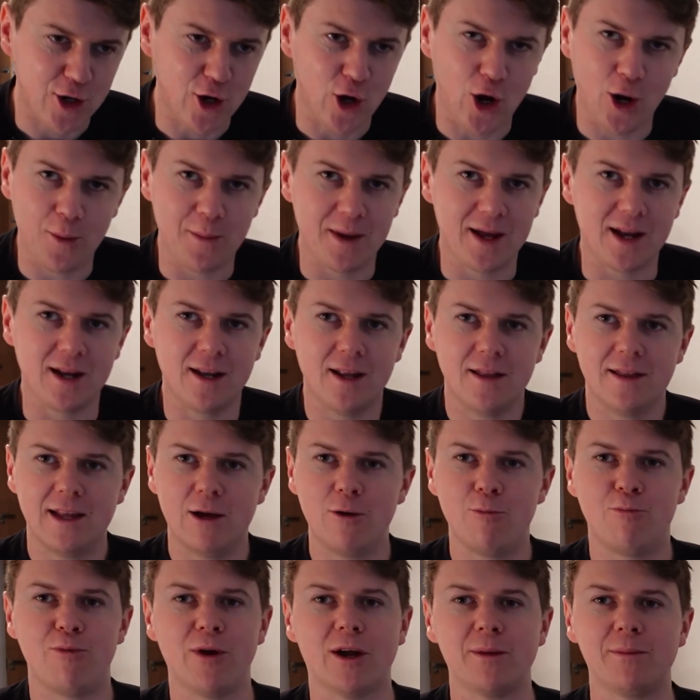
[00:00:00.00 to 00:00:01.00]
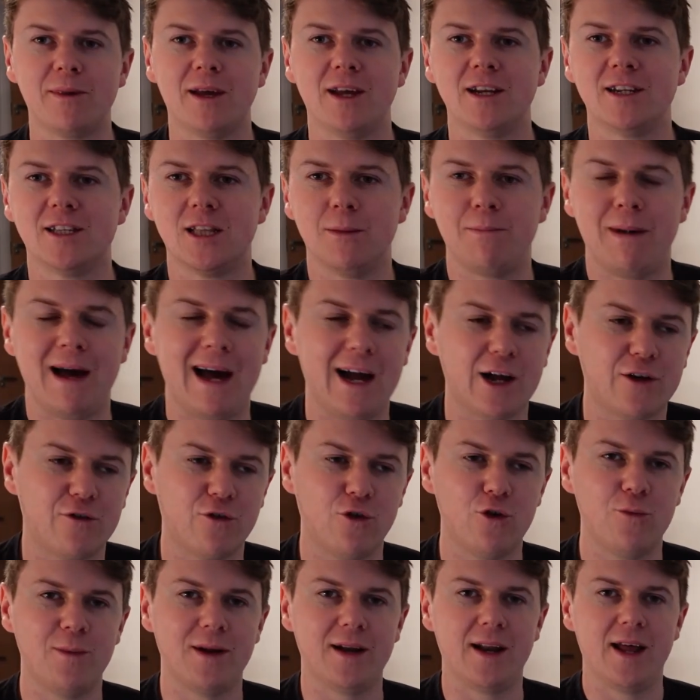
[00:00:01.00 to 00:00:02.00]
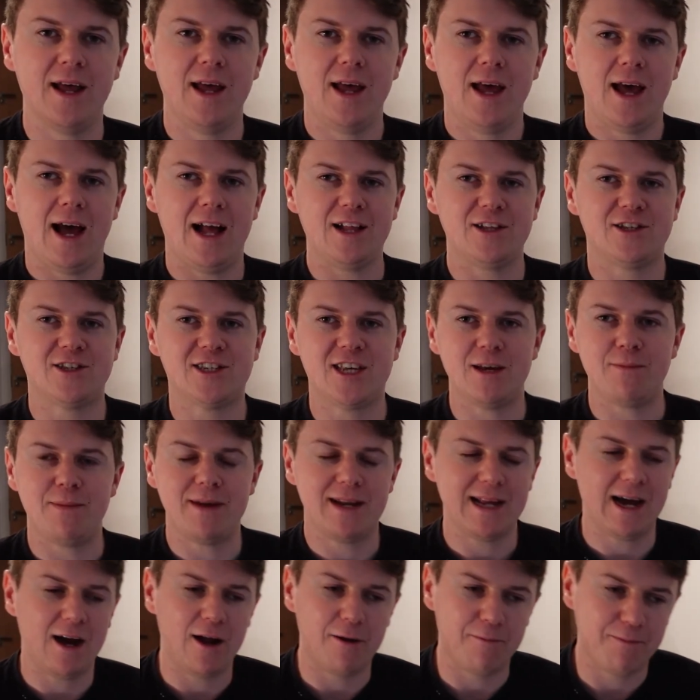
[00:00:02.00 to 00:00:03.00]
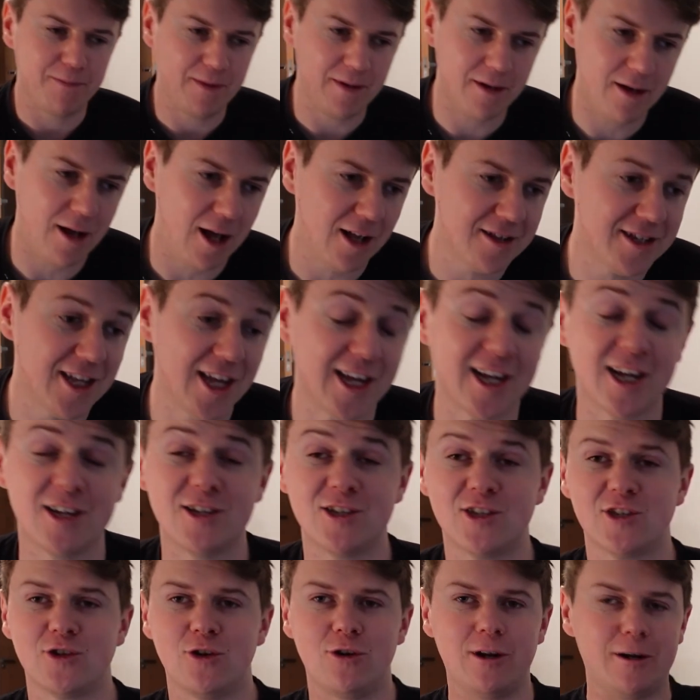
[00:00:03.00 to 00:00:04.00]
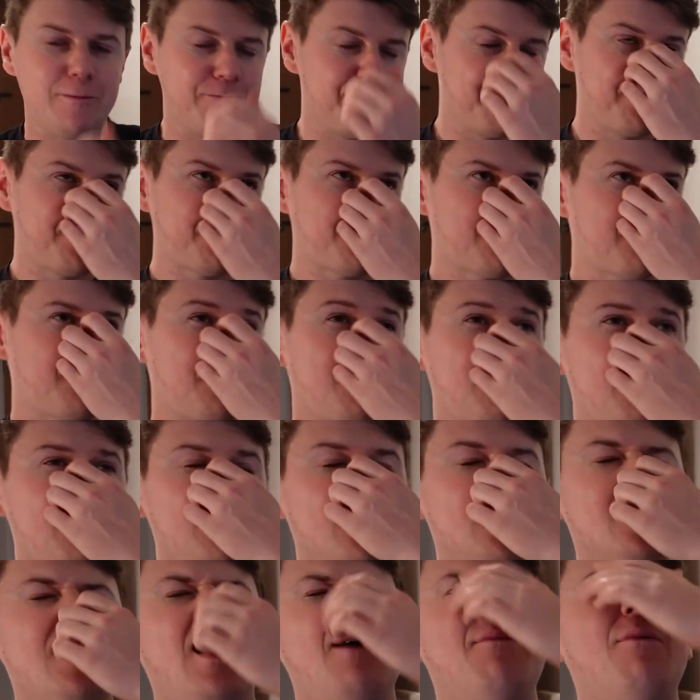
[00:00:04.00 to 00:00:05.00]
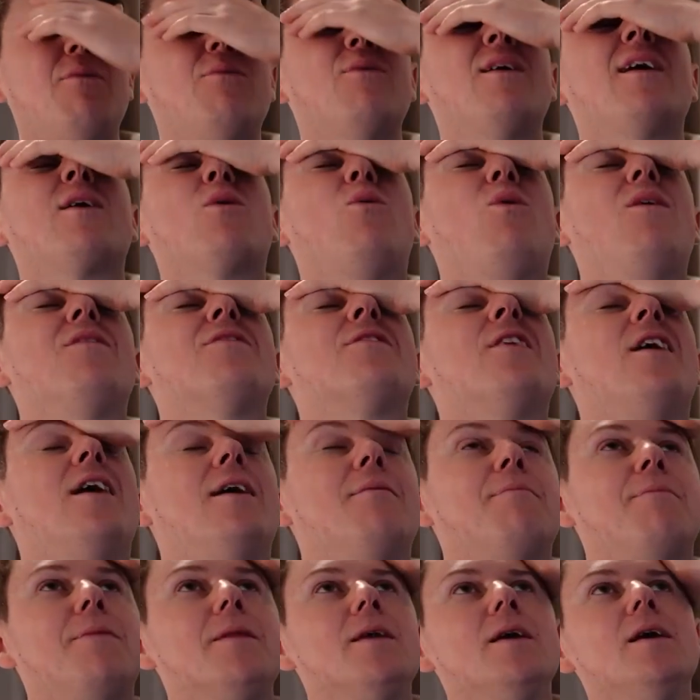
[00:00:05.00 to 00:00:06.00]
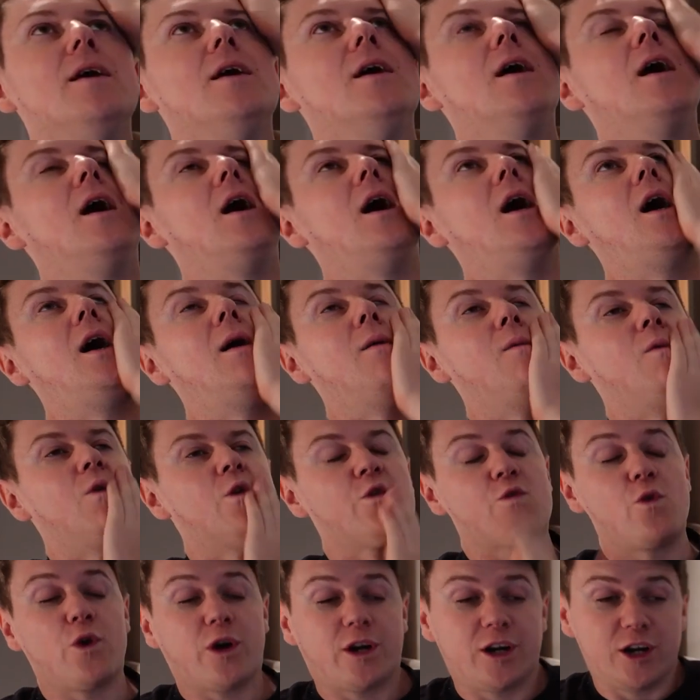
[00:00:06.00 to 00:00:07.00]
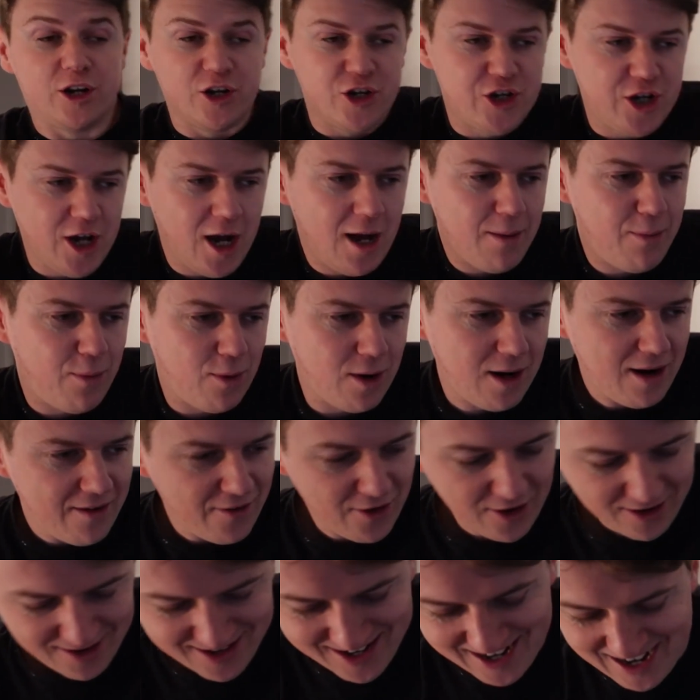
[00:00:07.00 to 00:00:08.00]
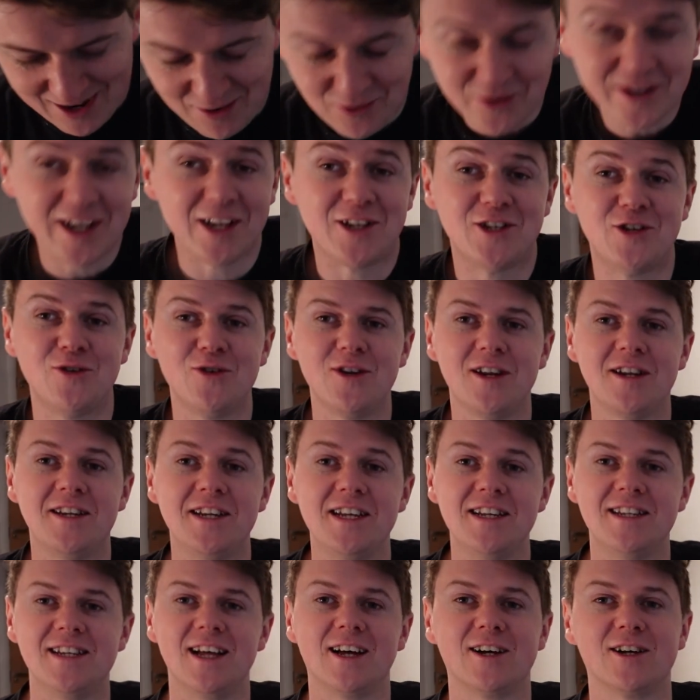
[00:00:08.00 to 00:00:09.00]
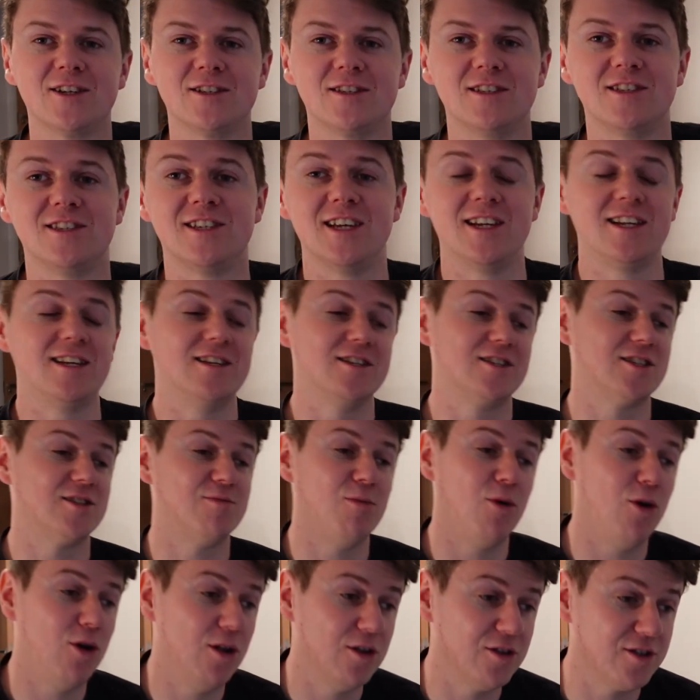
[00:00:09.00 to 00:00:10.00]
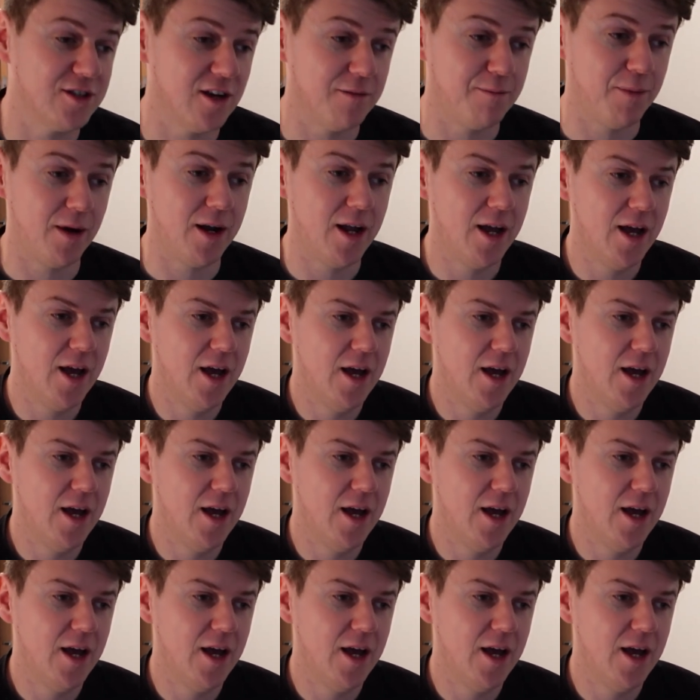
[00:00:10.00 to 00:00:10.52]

know what I mean? They would bring me into the back room and sit me down. I'll tell you guys a story. I remember, like, one time, I was working in a shop, whatever. I won't get too into detail because the city is small and stuff, but